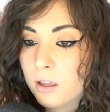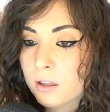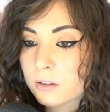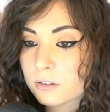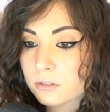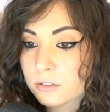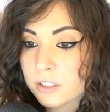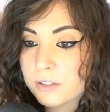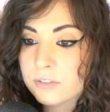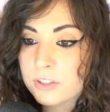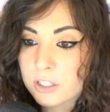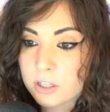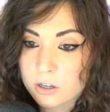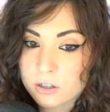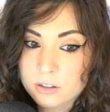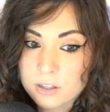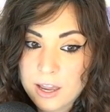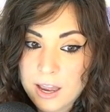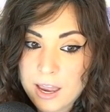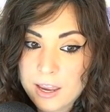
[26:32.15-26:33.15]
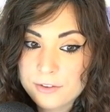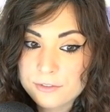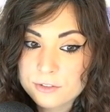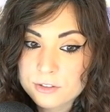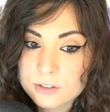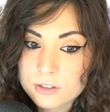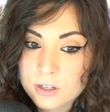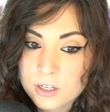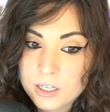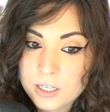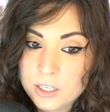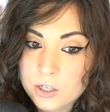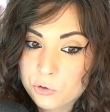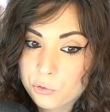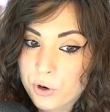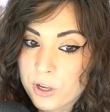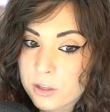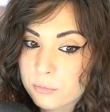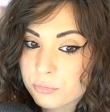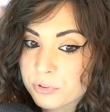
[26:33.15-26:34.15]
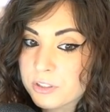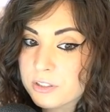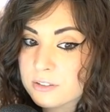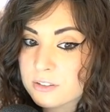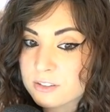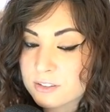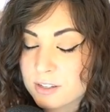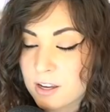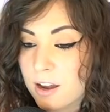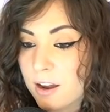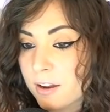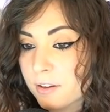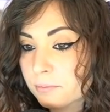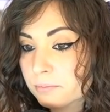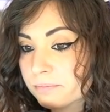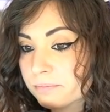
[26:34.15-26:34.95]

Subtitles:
living our lives in a way that pleases God